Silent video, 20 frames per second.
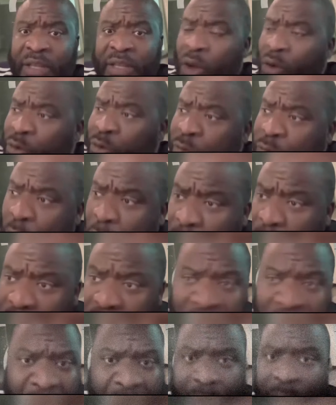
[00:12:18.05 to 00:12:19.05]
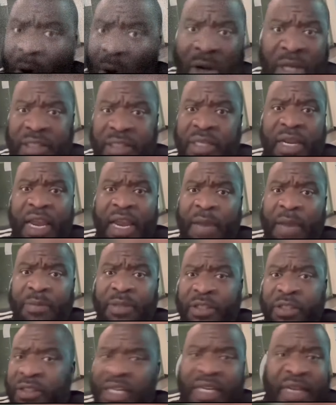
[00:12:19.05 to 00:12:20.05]
Those Fourth of July parties in the
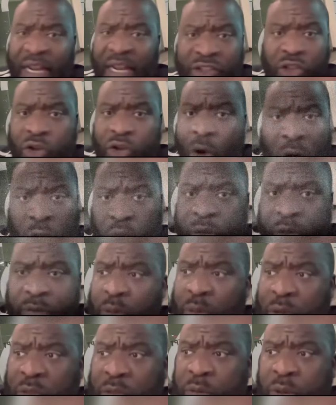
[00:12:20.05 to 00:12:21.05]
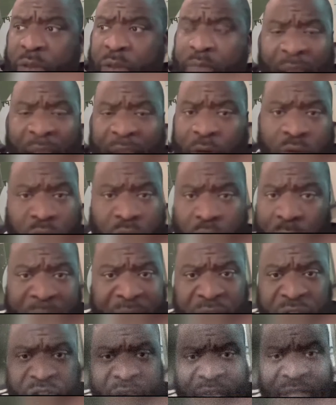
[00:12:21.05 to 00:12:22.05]
Hamptons did not start with, with, with Michael
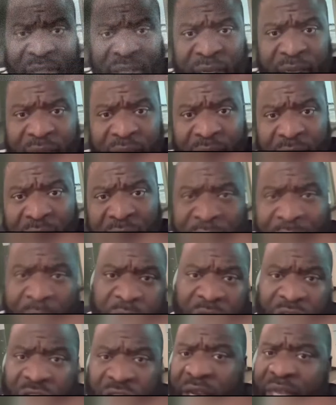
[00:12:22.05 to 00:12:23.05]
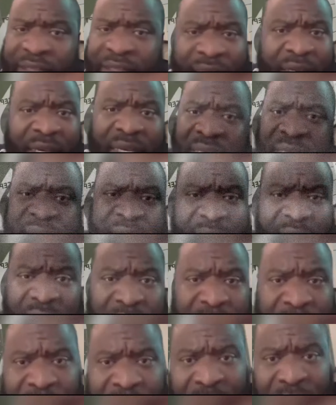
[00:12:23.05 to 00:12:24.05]
Rubin and Jay Z. That was Jessica and Diddy.
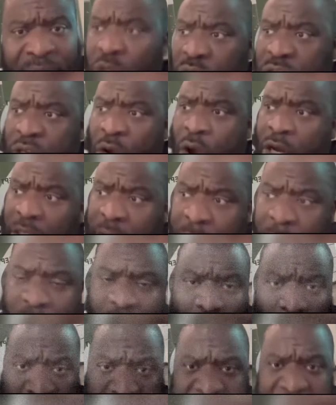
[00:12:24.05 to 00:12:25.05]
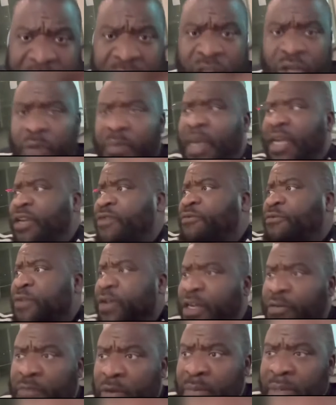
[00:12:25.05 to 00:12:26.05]
You see all these people are white and you're making
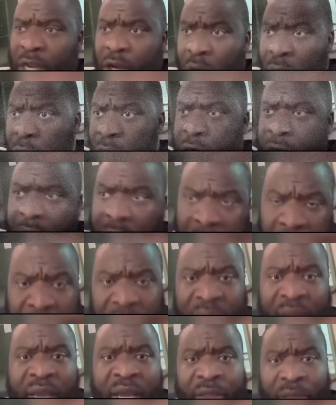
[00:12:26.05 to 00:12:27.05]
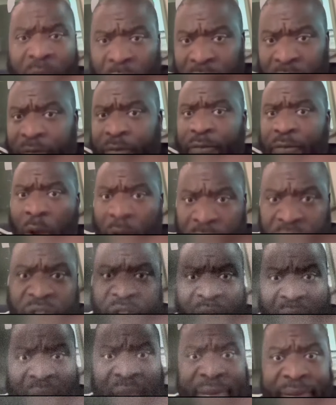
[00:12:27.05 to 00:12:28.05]
fun of them, like, oh, they're, are those are Fourth of
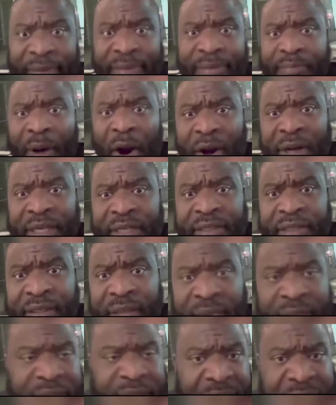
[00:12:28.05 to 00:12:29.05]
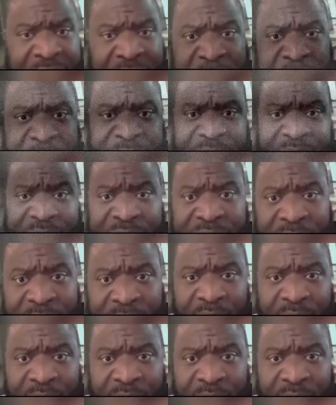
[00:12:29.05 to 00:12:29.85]
July parties at, in the Hamptons.